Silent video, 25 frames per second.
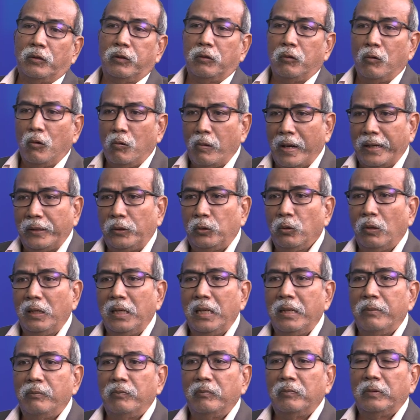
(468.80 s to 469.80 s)
So I told
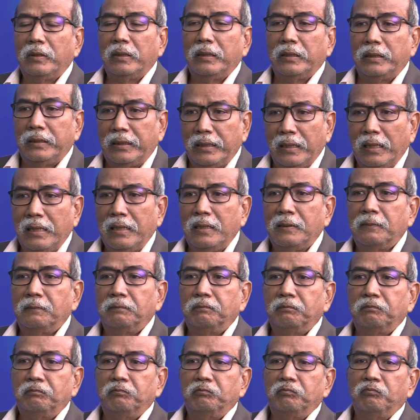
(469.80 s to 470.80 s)
him, sir,
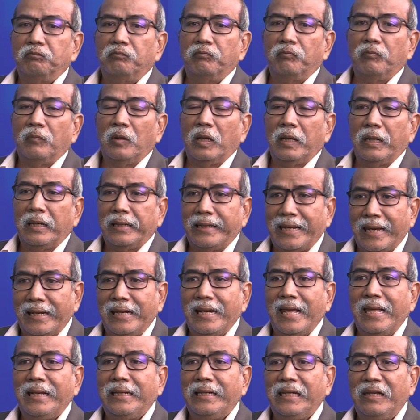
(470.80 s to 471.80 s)
can
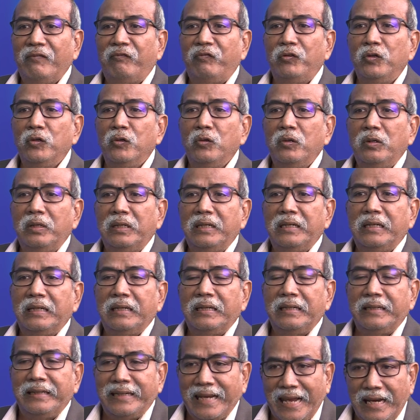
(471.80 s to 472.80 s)
I give you
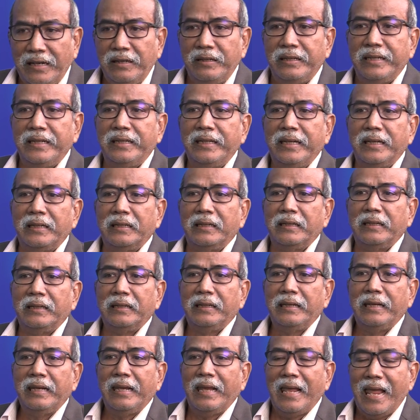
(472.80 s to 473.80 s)
10 ringgit?
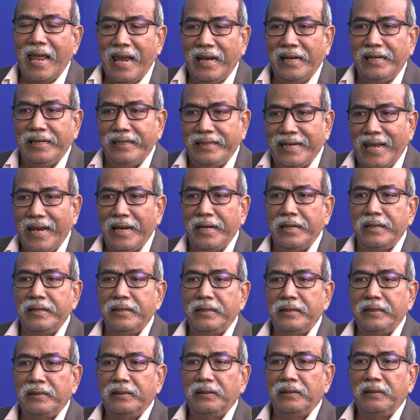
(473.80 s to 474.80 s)
And then
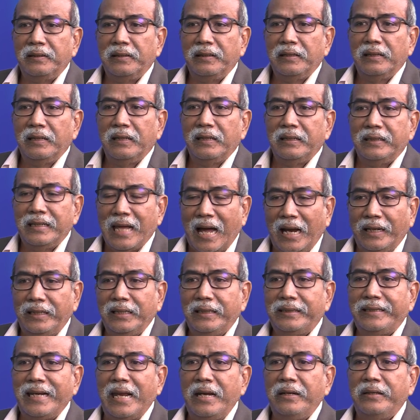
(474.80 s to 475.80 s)
the other
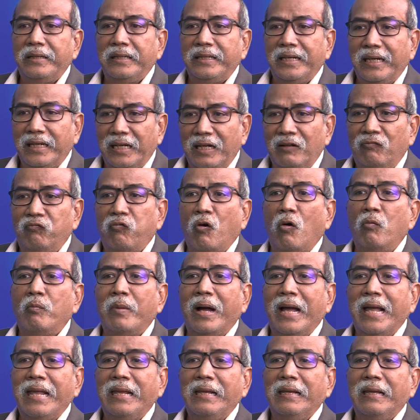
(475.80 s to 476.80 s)
10 ringgit is for
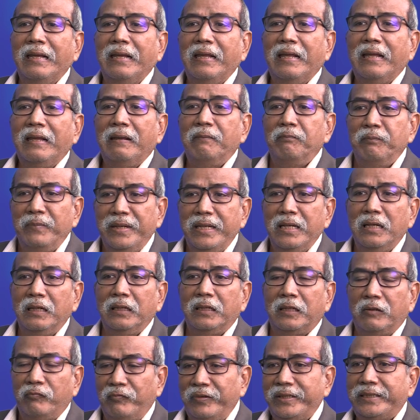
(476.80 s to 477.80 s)
my
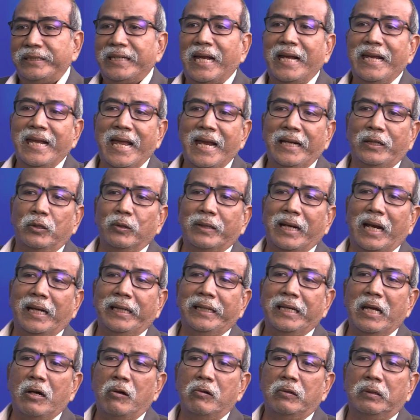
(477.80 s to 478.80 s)
meals, which I had to cut
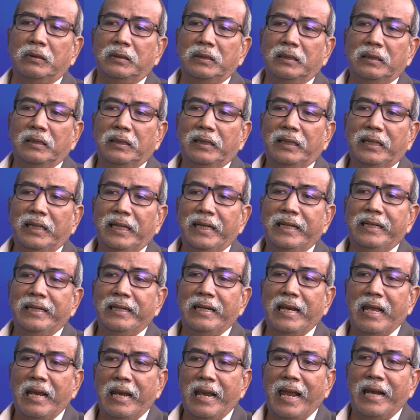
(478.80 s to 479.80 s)
down
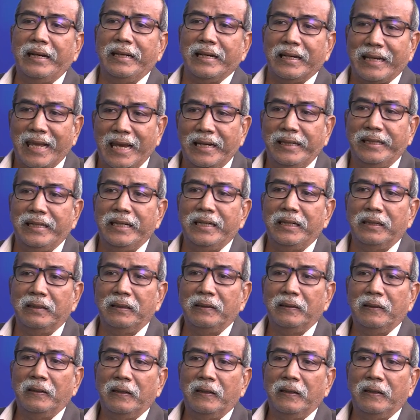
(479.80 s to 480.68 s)
at the canteen.